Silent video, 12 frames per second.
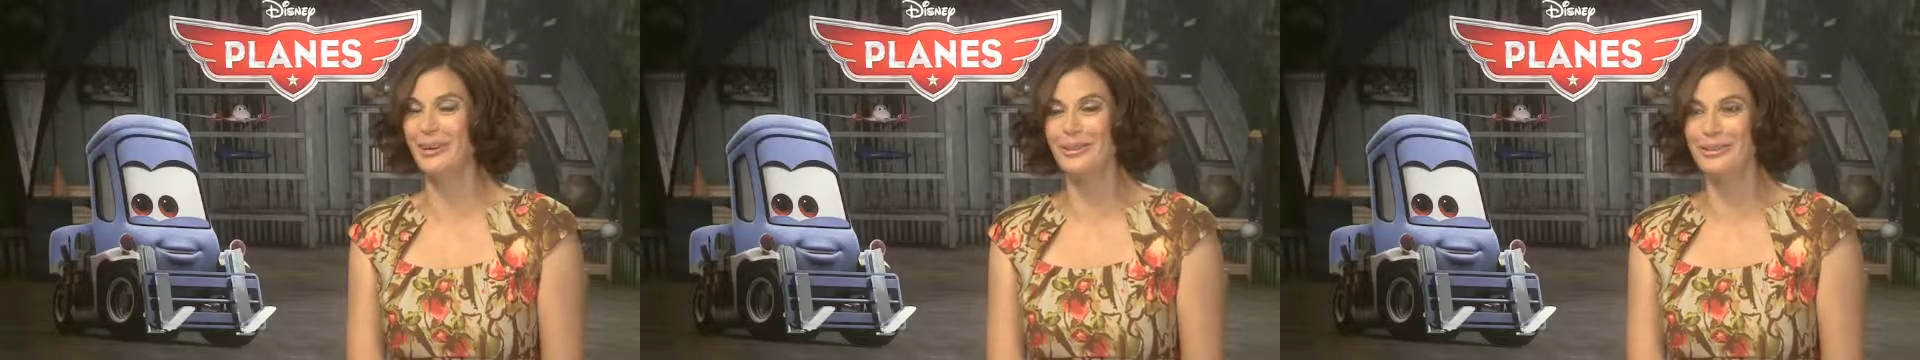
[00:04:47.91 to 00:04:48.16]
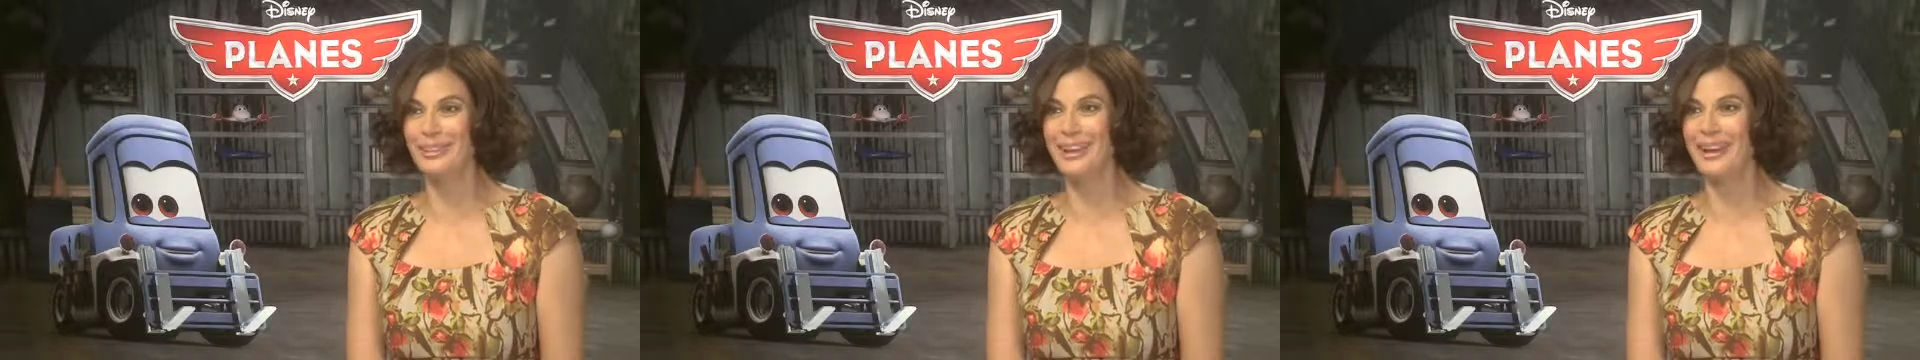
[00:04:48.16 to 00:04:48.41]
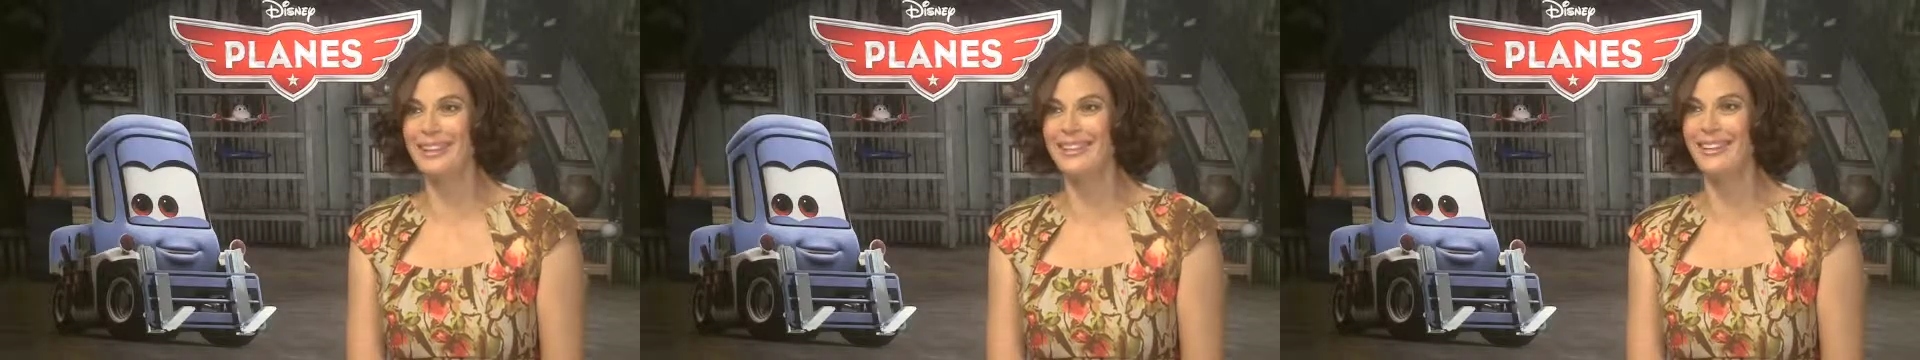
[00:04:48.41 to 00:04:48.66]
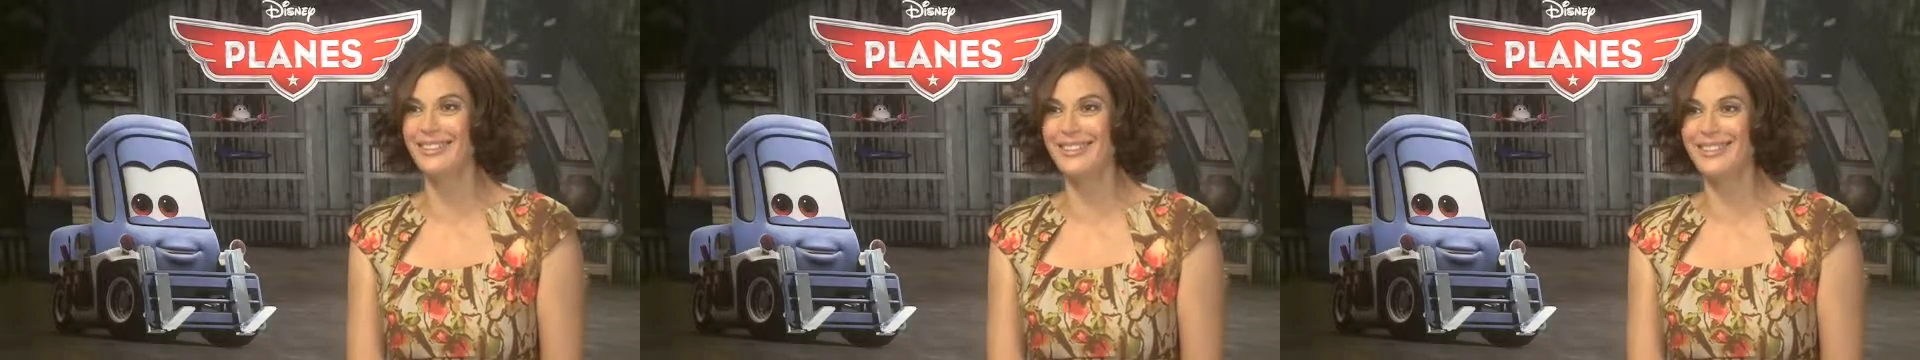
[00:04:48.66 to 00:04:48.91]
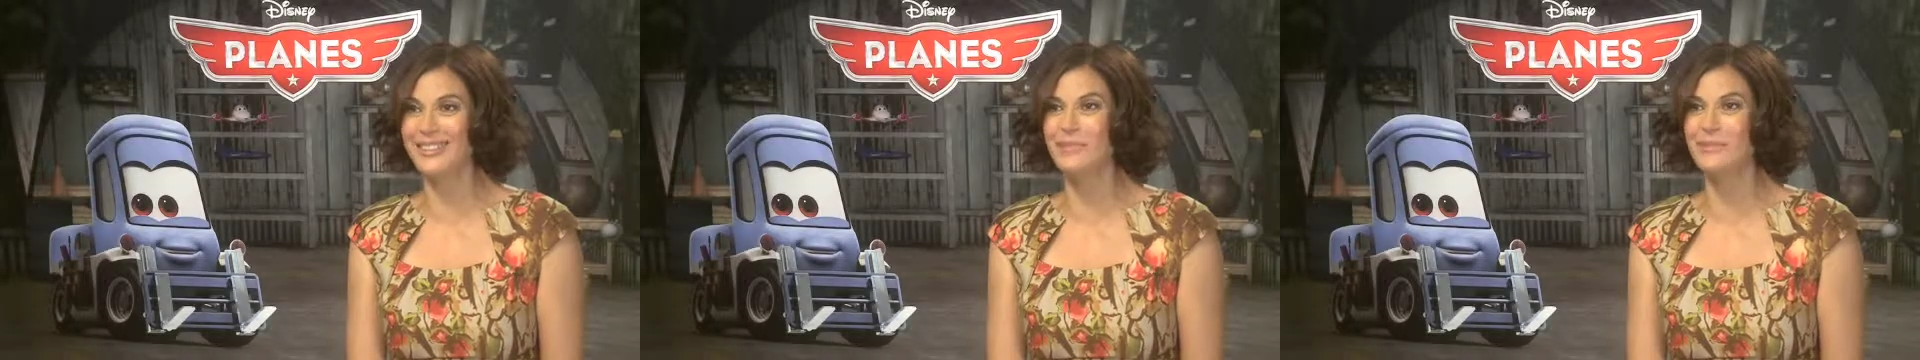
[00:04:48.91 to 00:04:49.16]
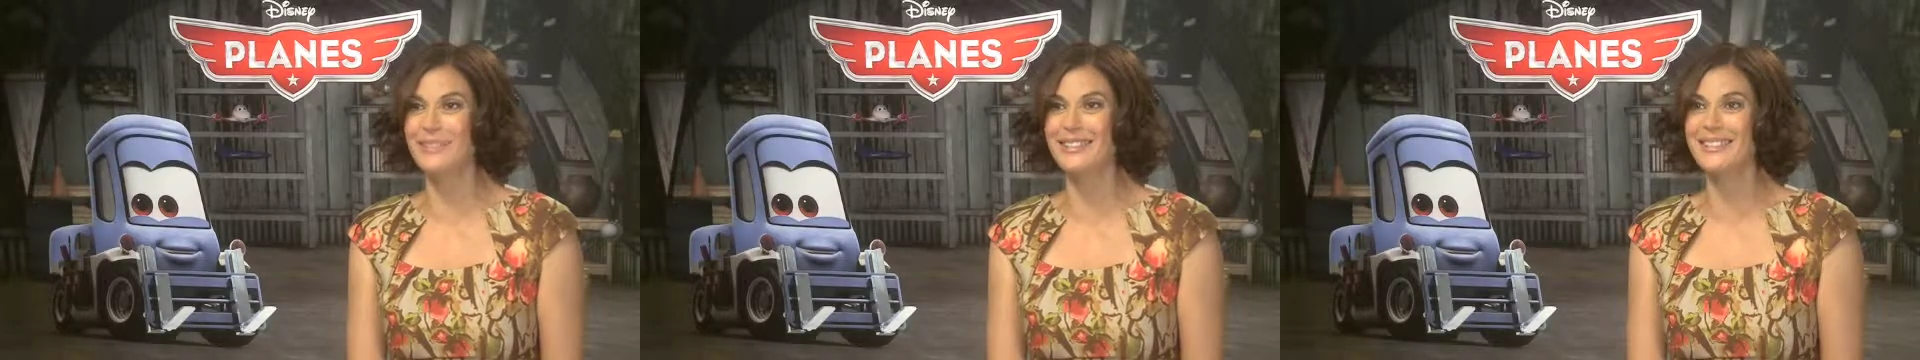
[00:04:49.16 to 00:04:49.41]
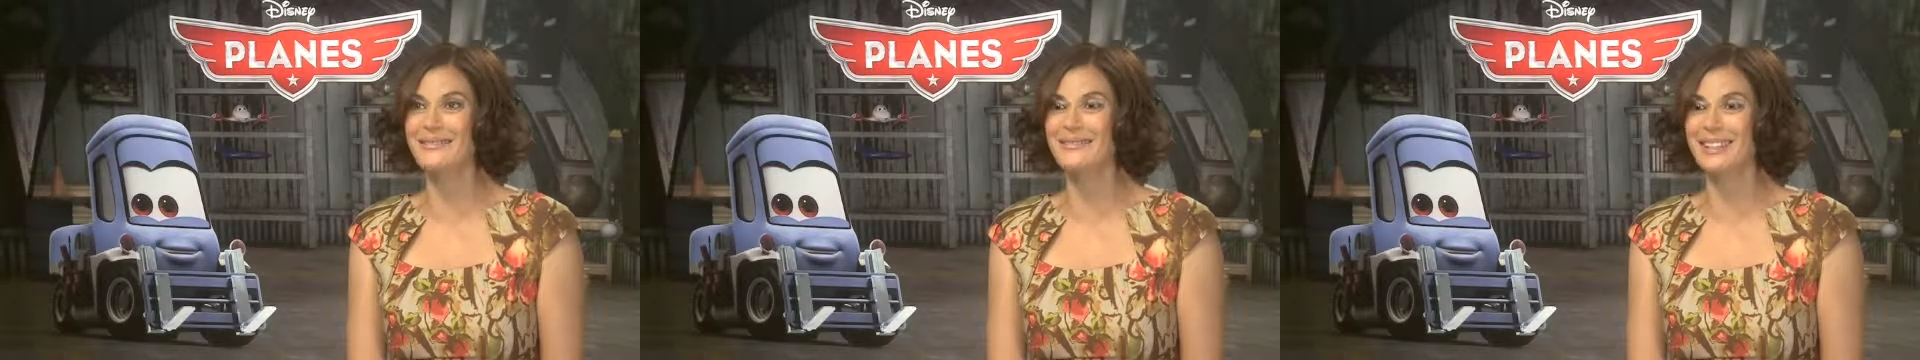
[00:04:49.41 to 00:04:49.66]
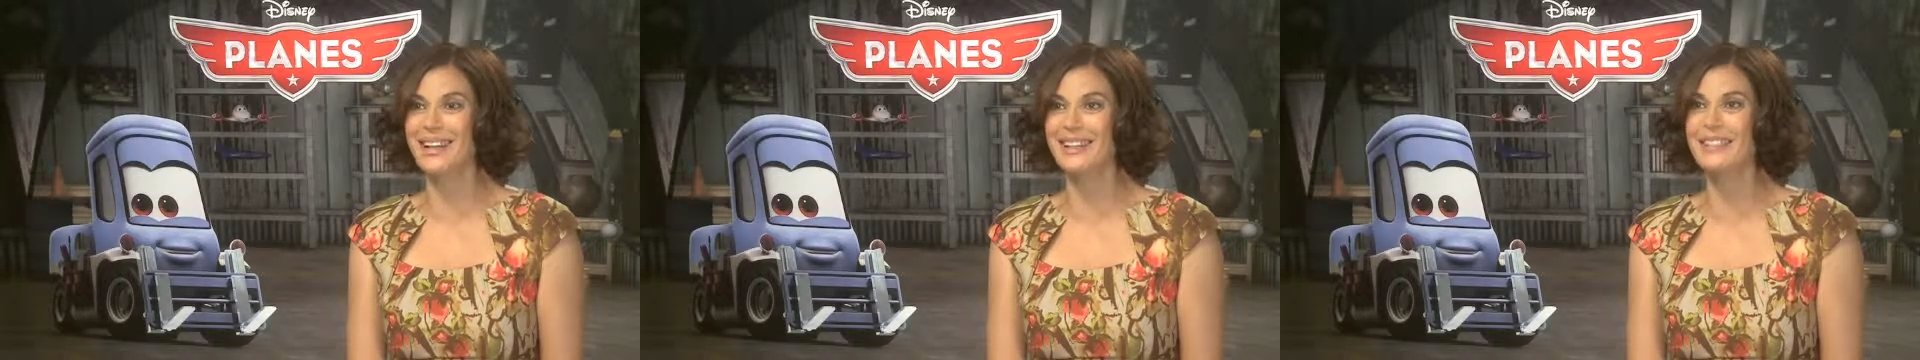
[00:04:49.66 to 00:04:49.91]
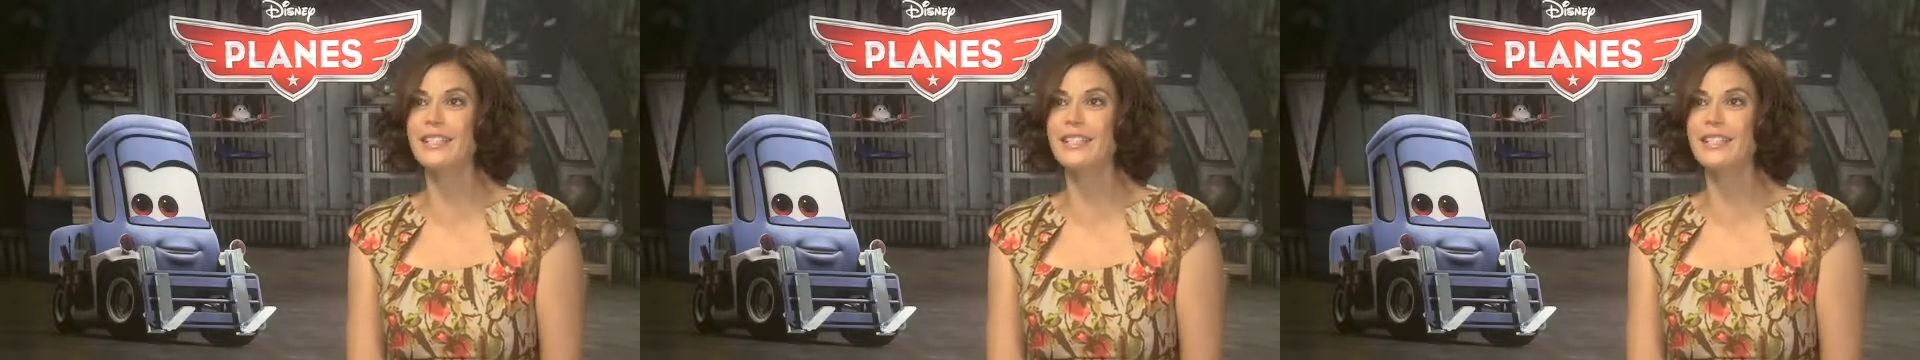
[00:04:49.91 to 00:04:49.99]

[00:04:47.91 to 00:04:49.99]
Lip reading: overnight sleepless flight.